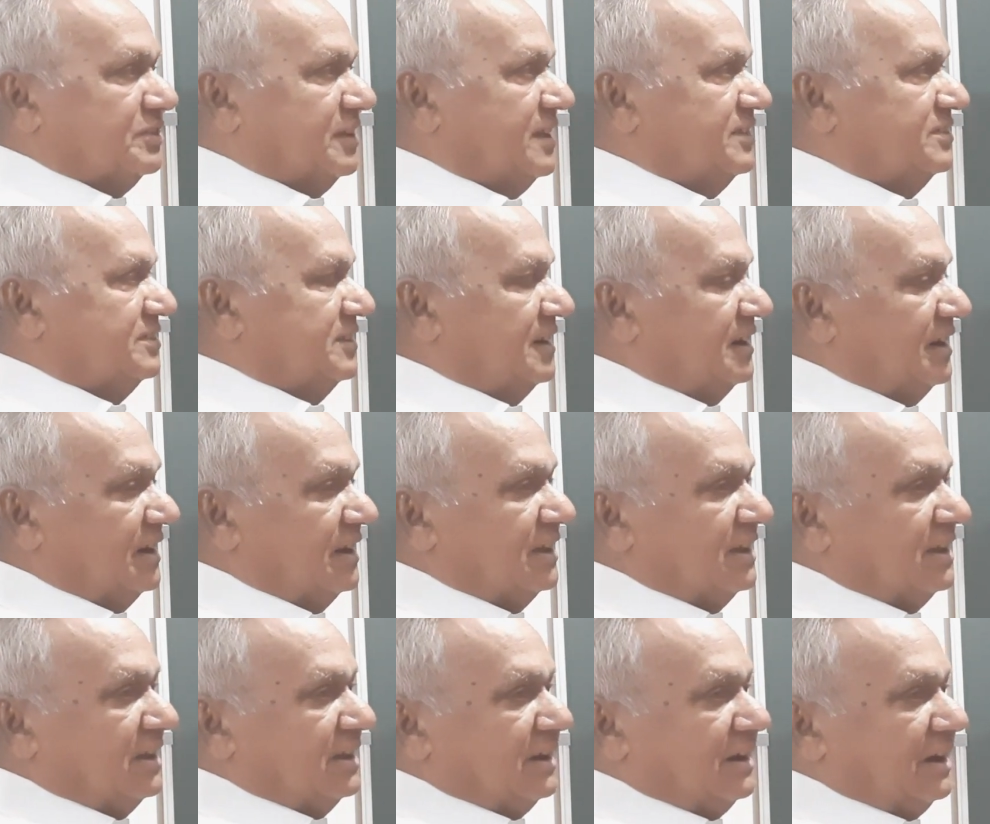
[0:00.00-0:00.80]
I
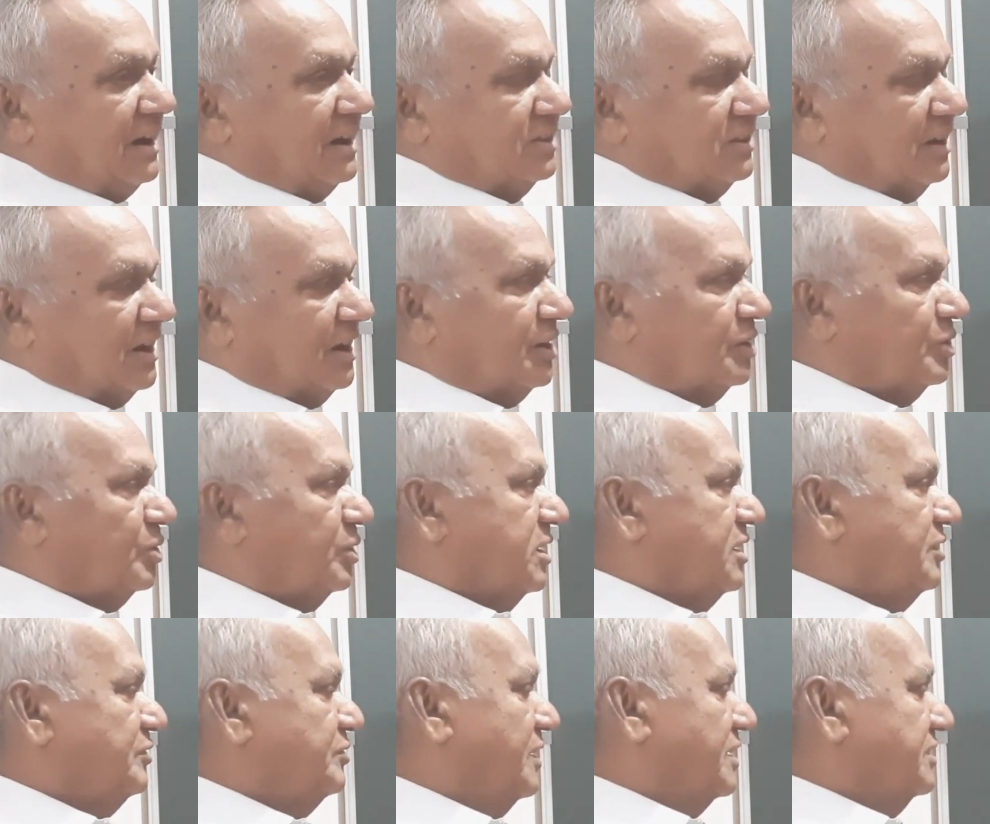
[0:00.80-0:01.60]
said it is
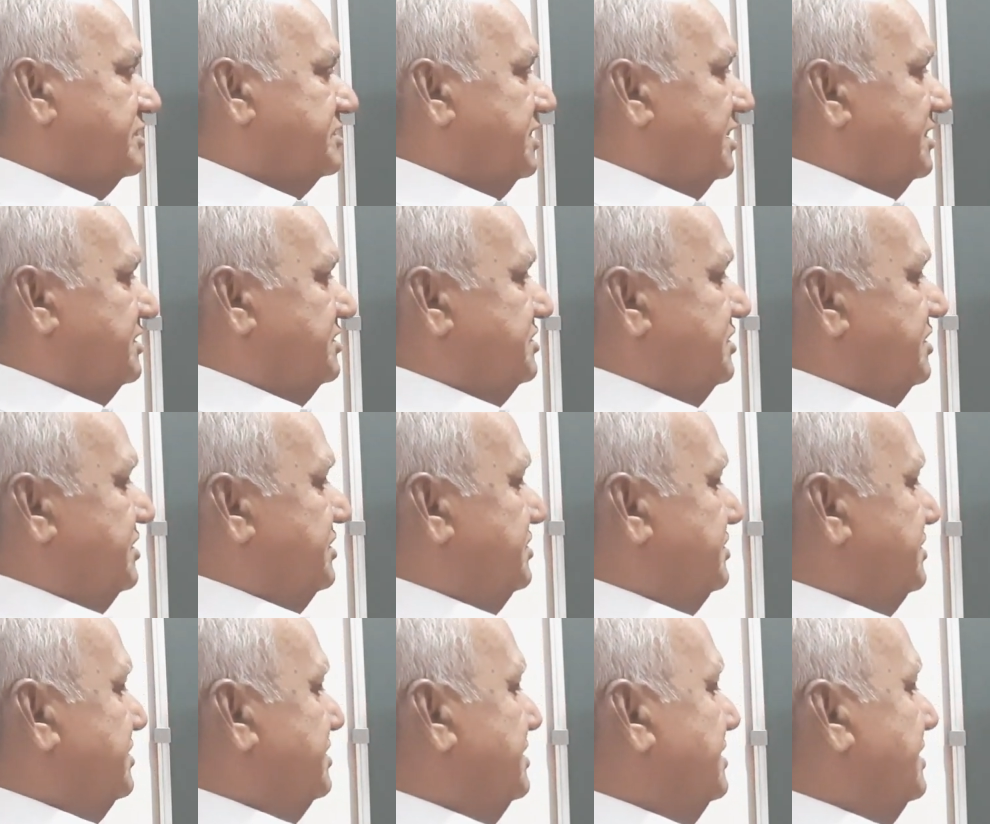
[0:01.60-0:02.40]
undergoing fast
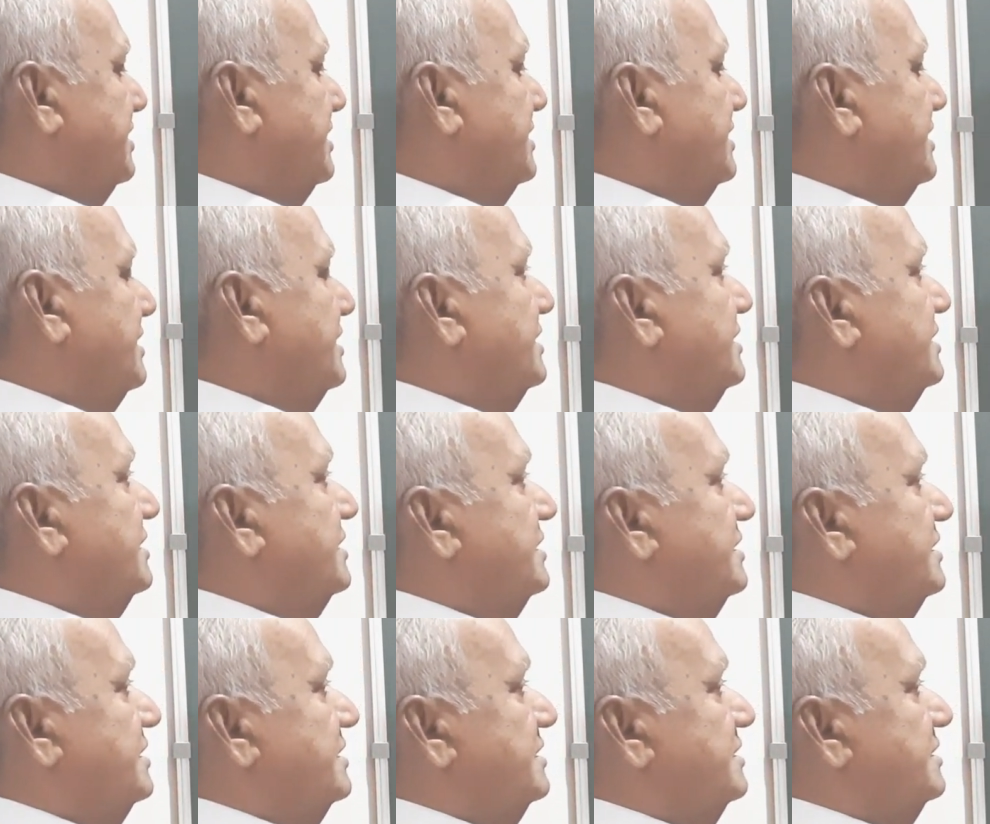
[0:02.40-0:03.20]
exchange.
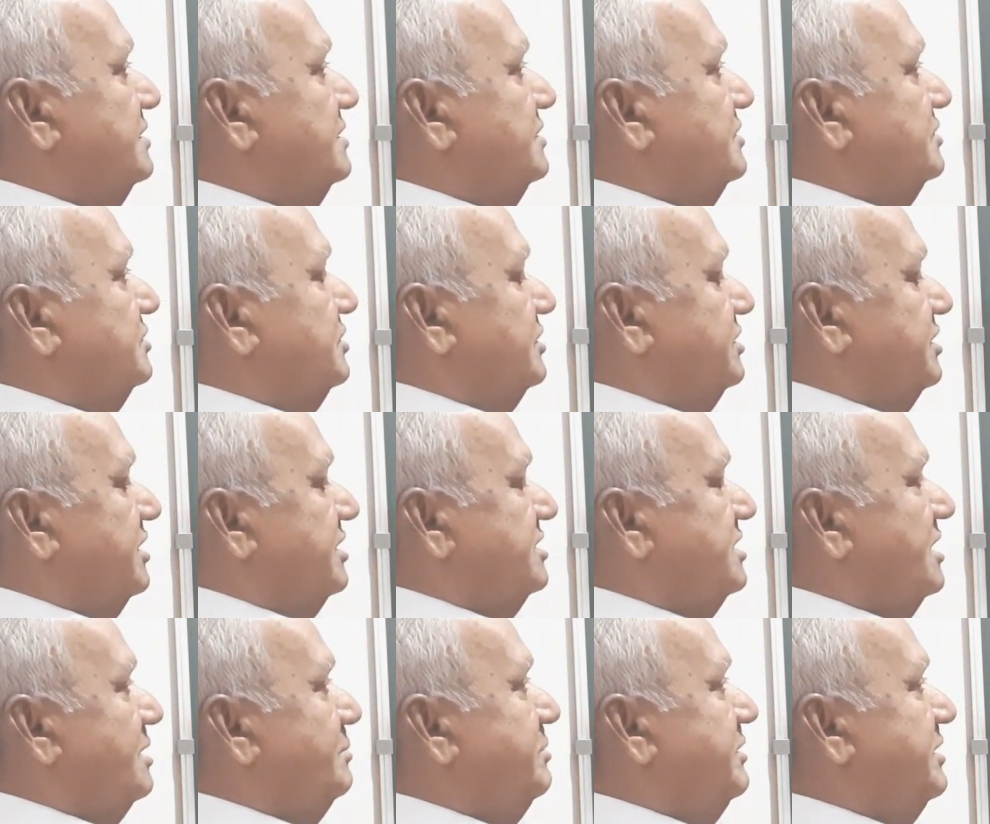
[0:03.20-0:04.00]
So
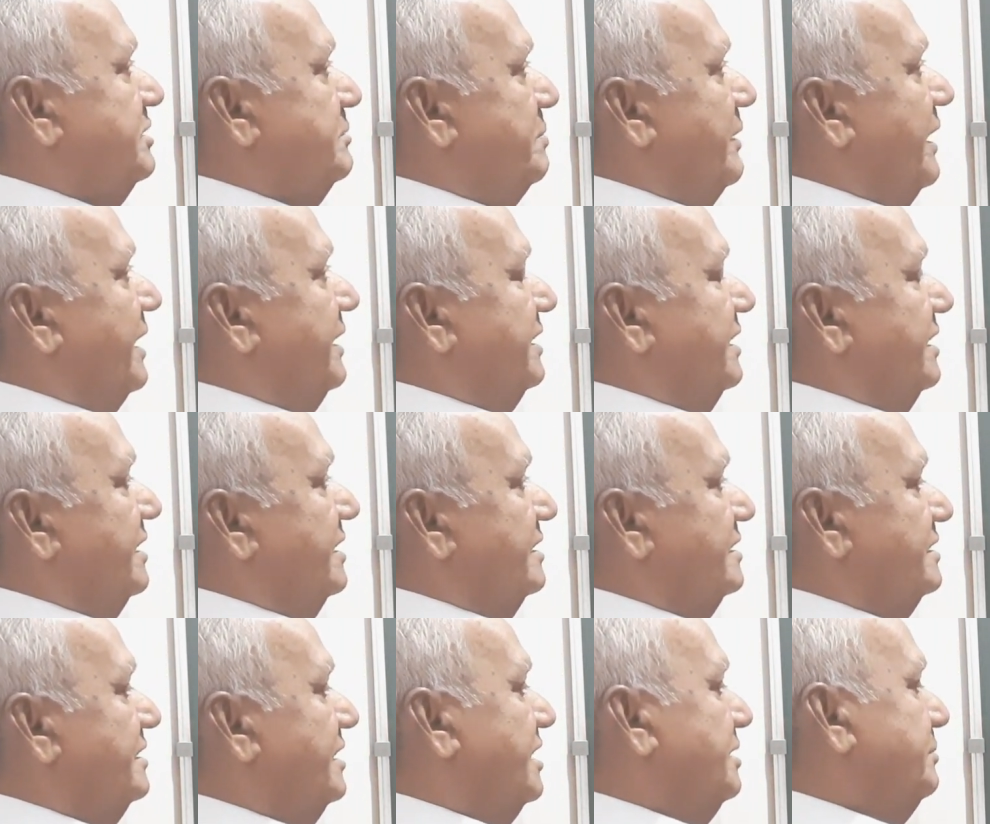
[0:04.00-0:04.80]
this will be the pattern.
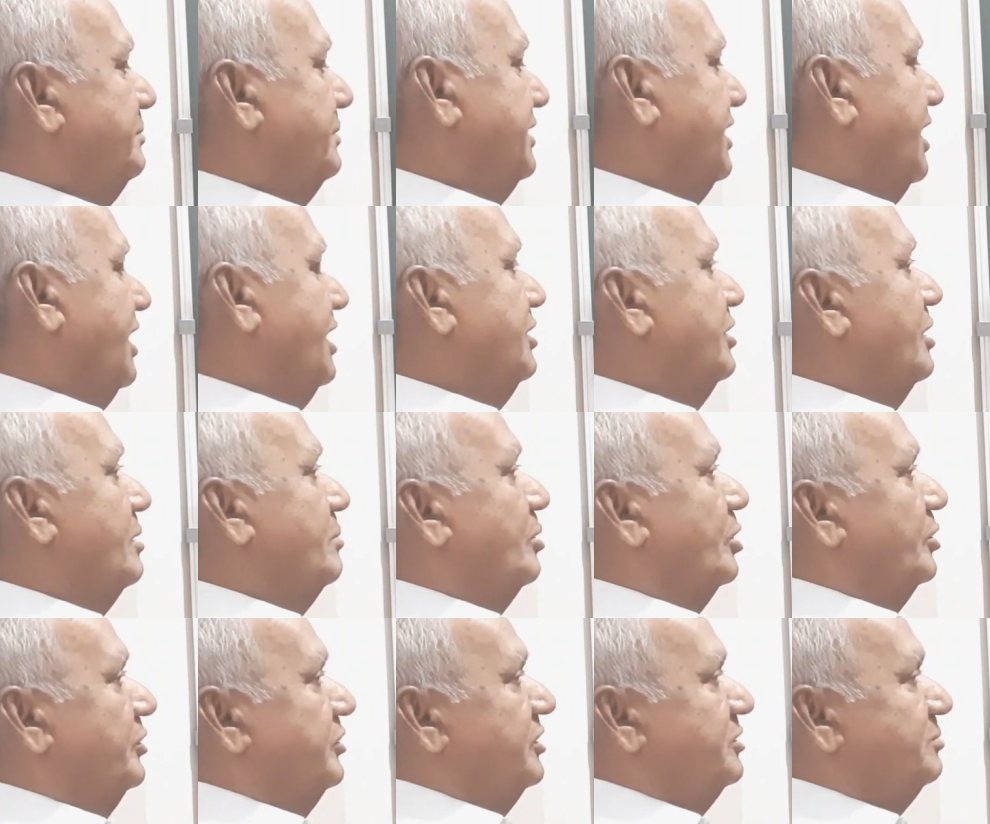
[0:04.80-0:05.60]
Let me tell you
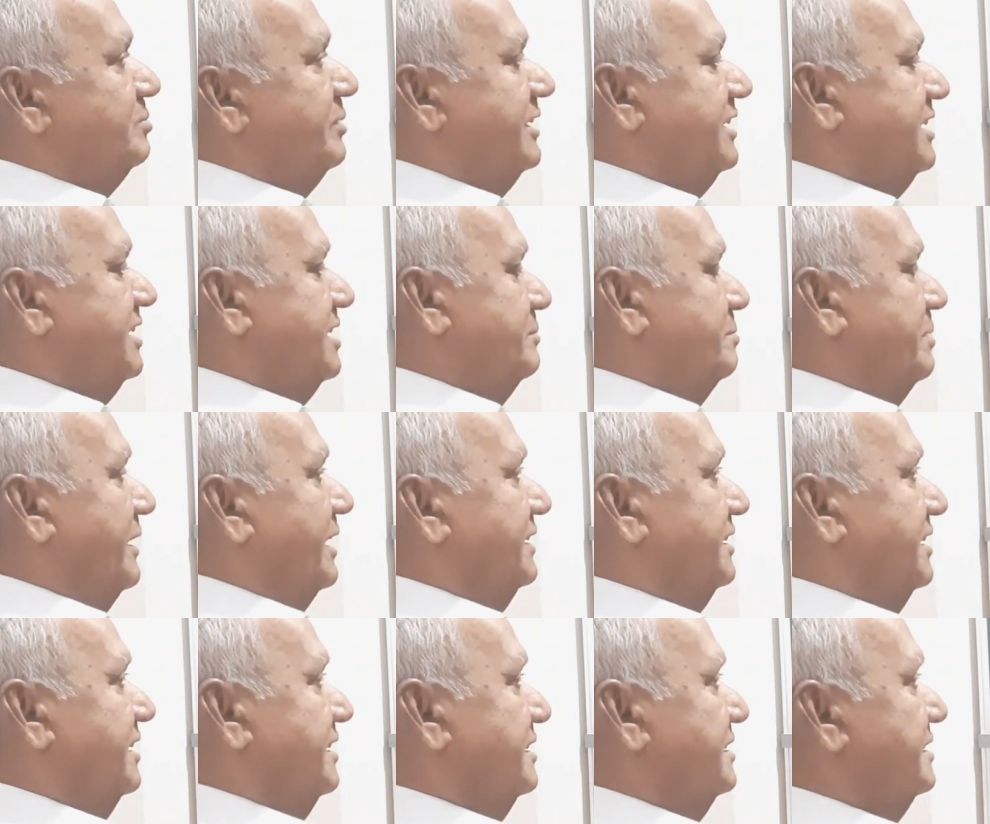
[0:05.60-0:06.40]
about the splitting
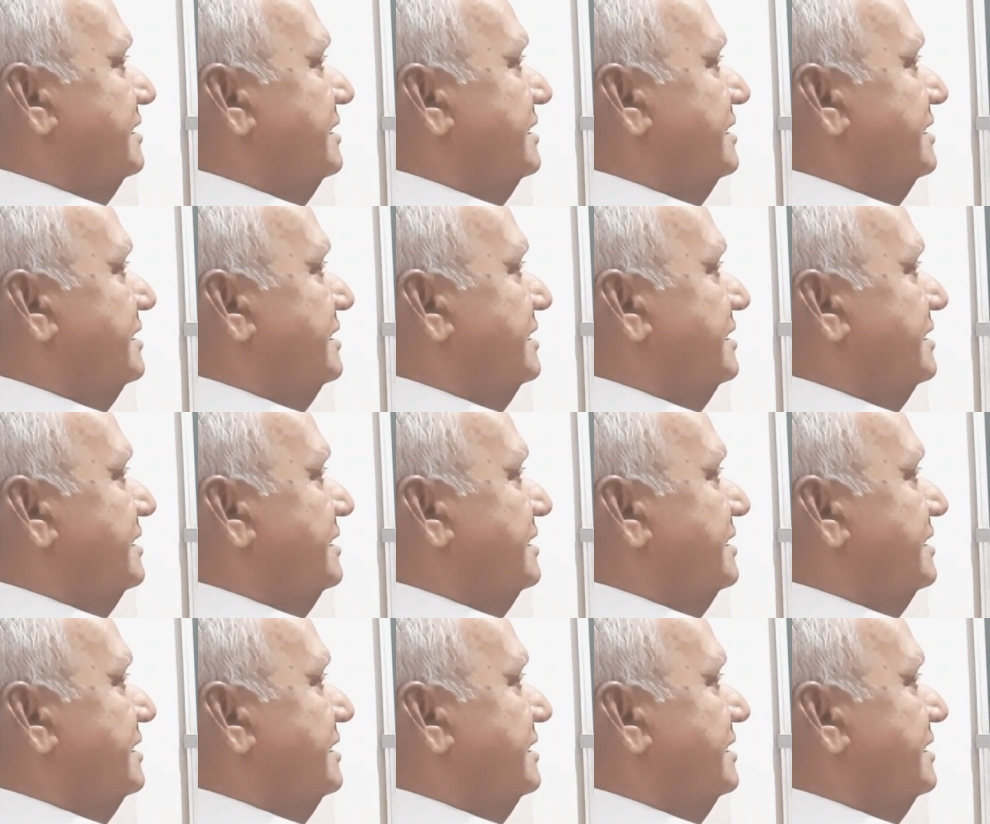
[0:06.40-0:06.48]
pattern.